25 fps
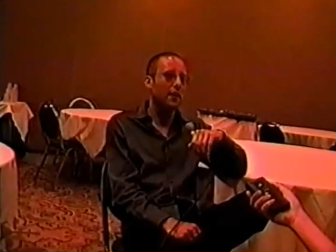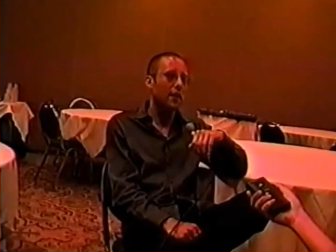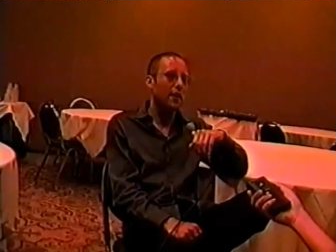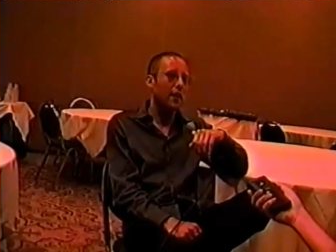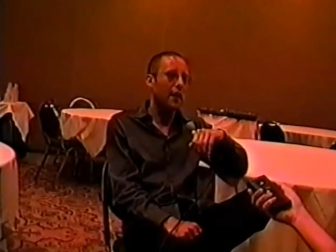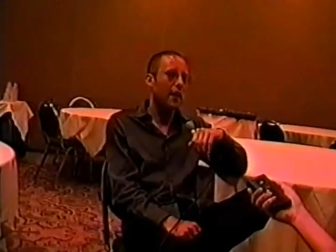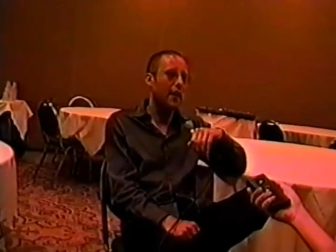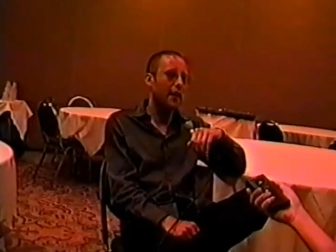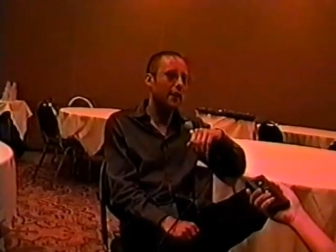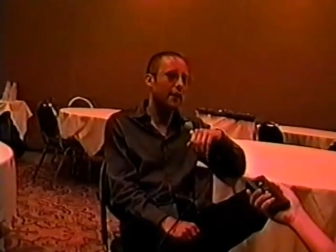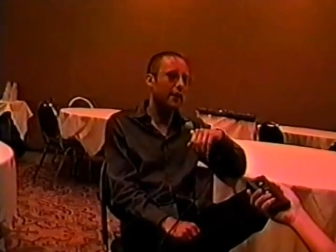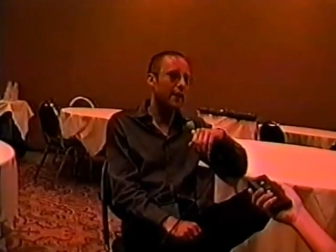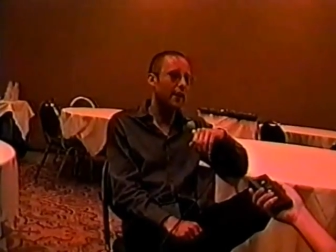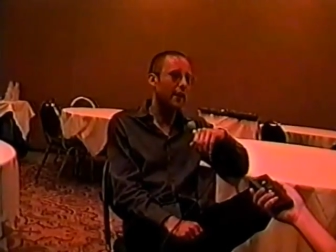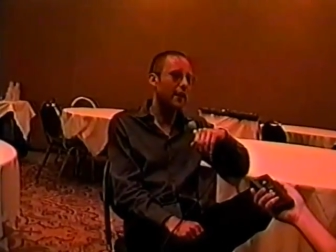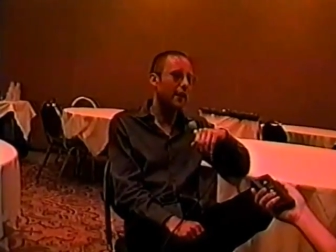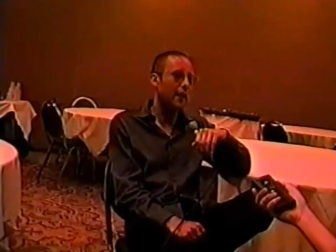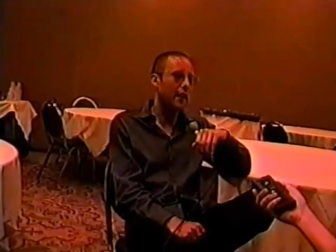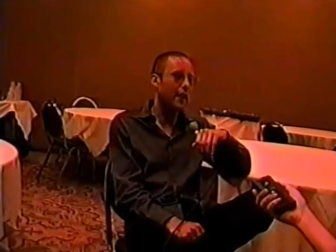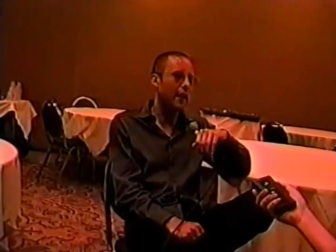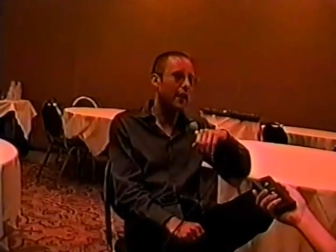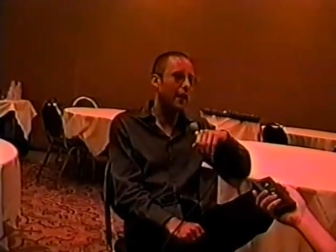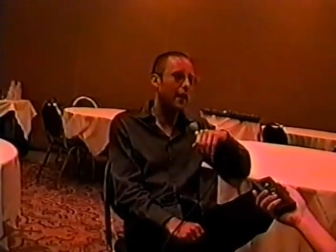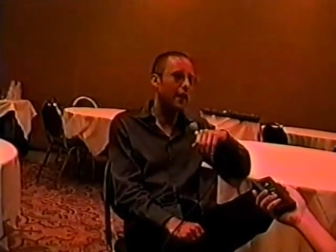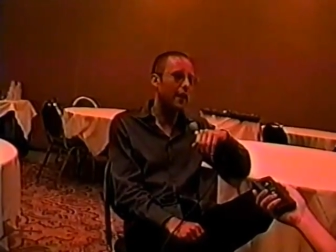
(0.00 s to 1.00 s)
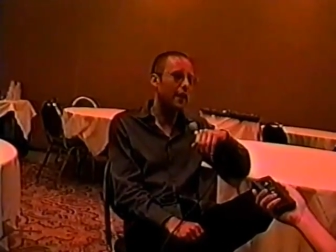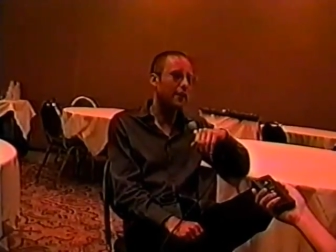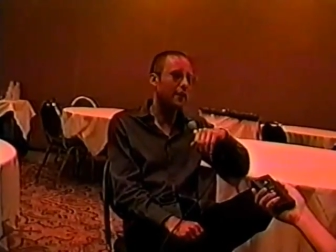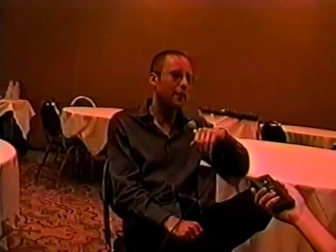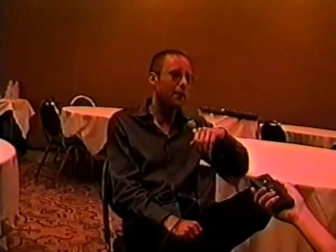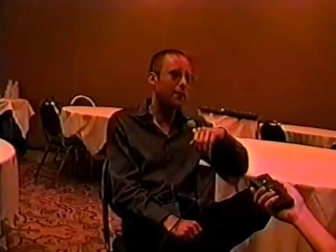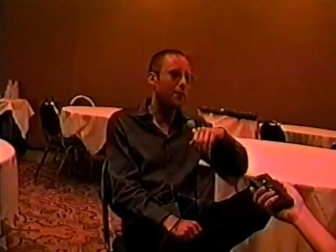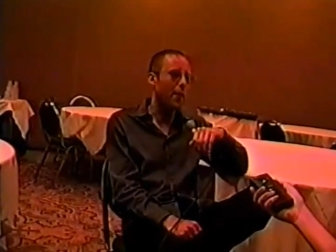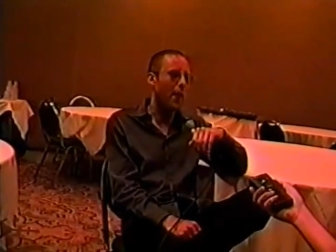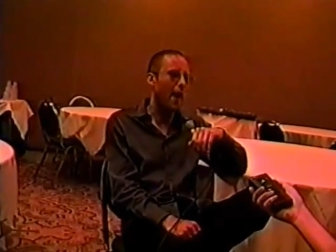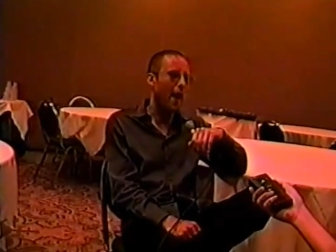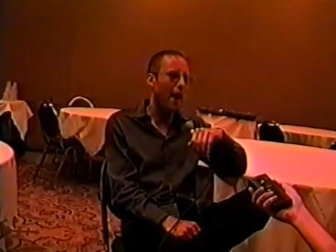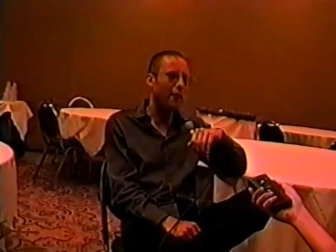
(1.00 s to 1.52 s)
And then uh, I did
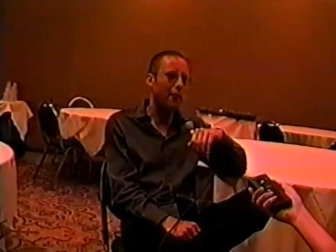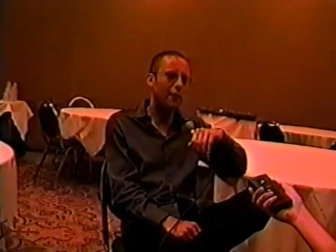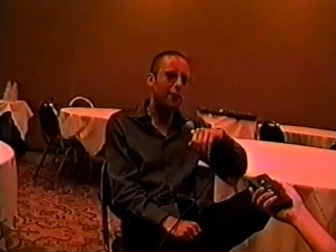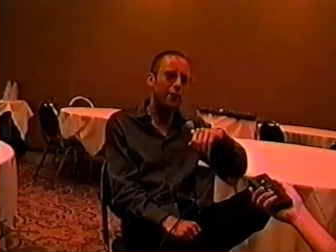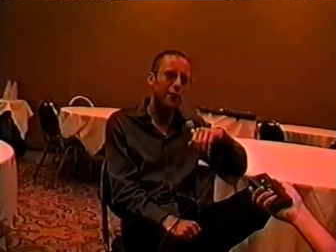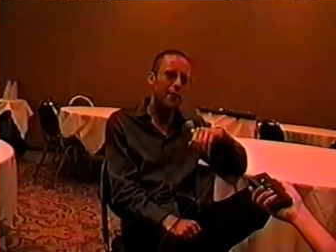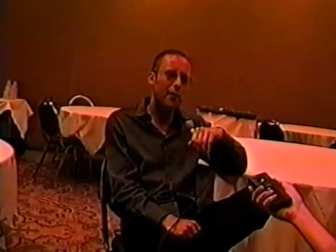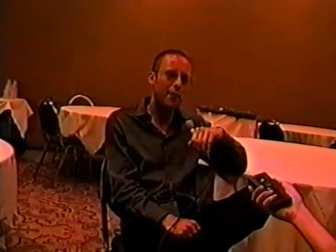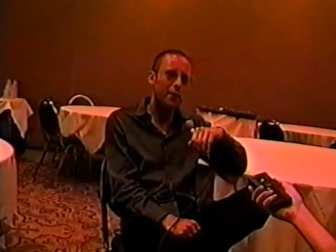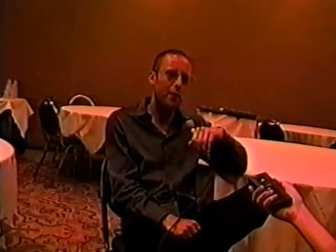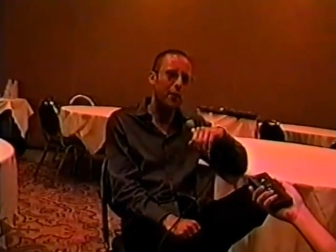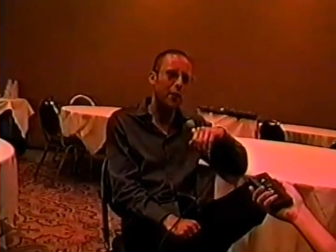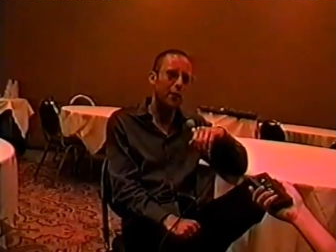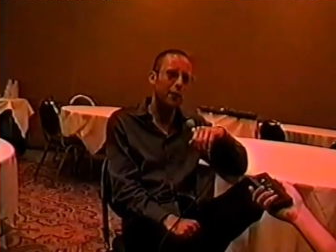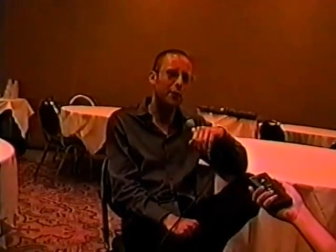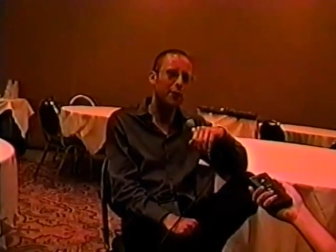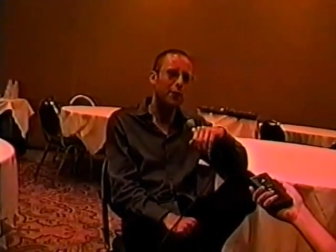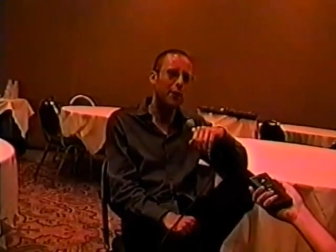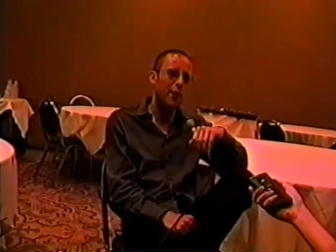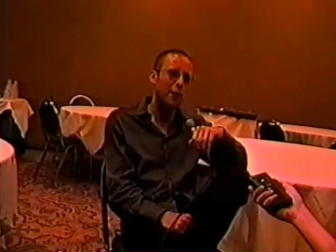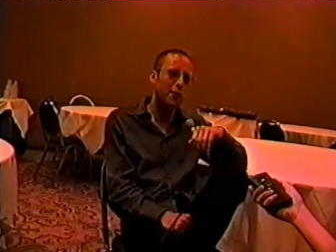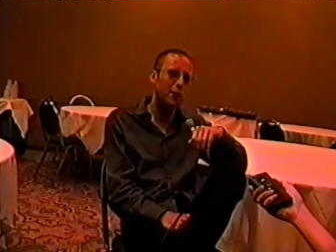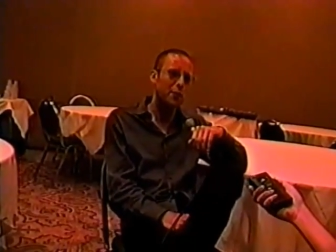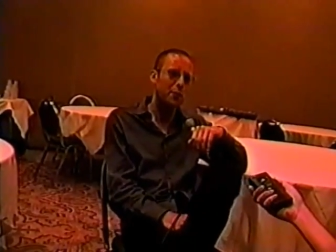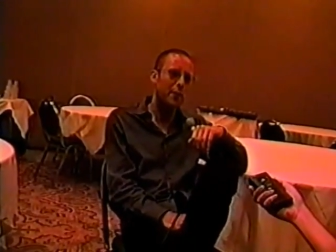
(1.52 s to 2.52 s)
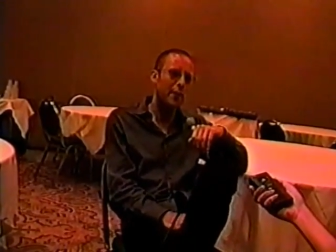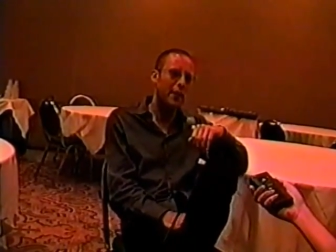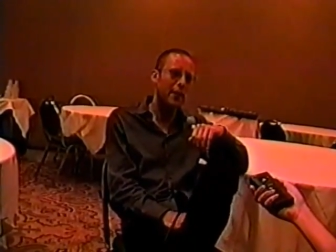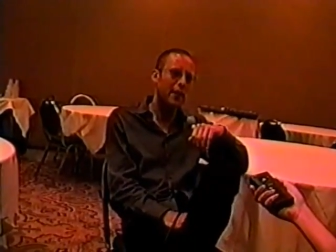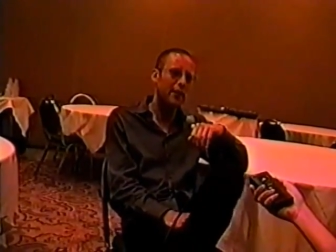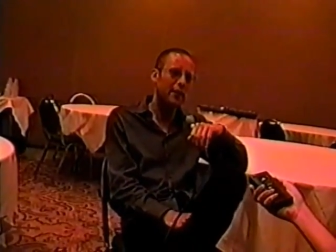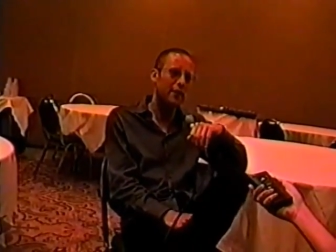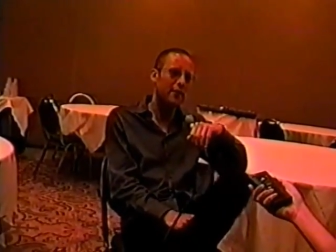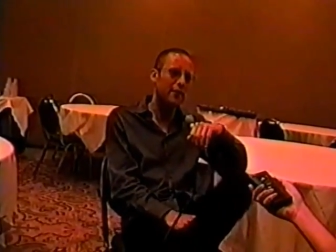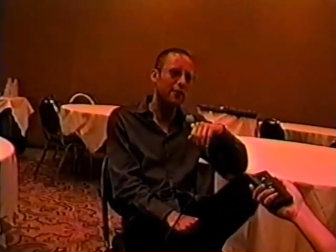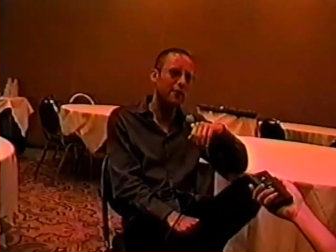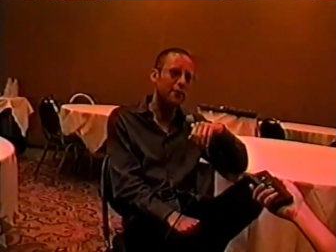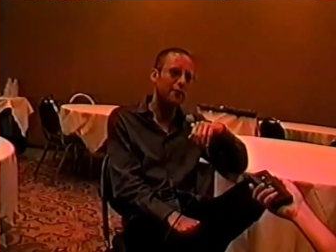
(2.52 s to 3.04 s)
a pilot for them called Fresh
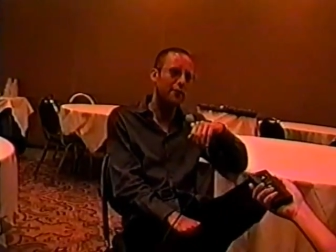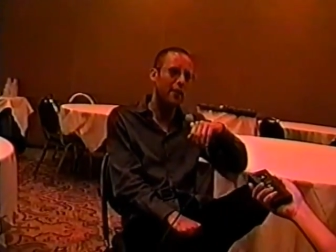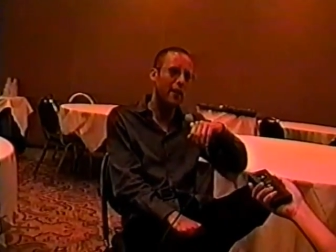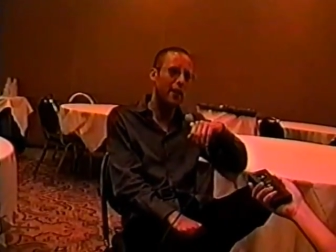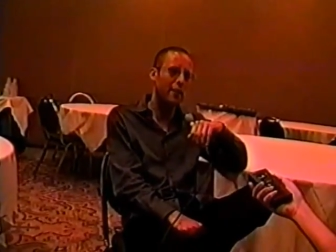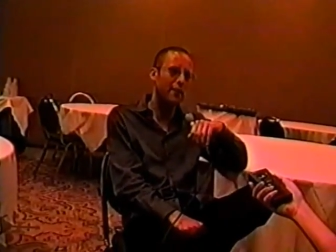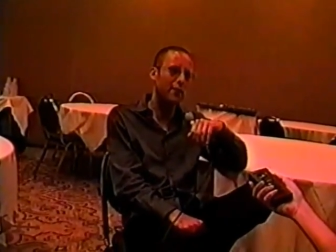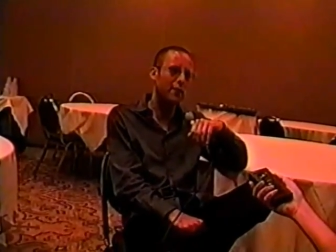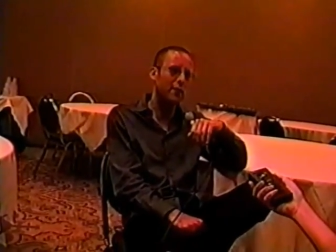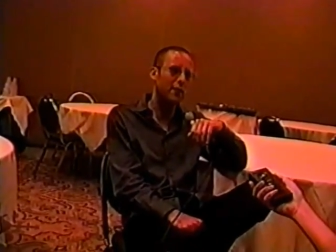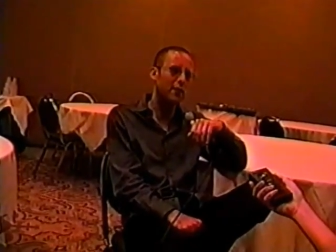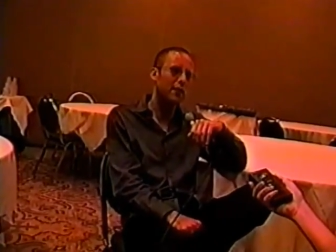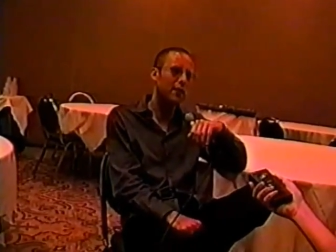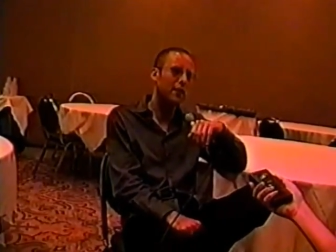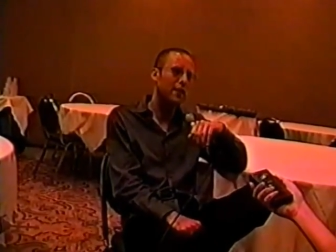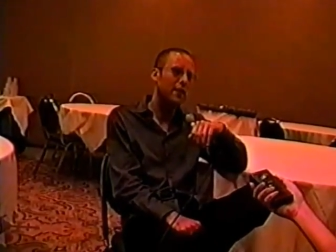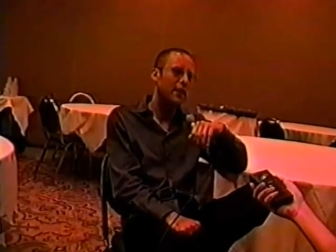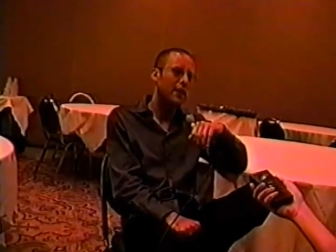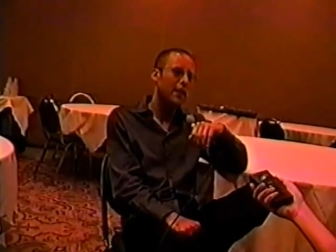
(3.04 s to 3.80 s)
Meat as a favor,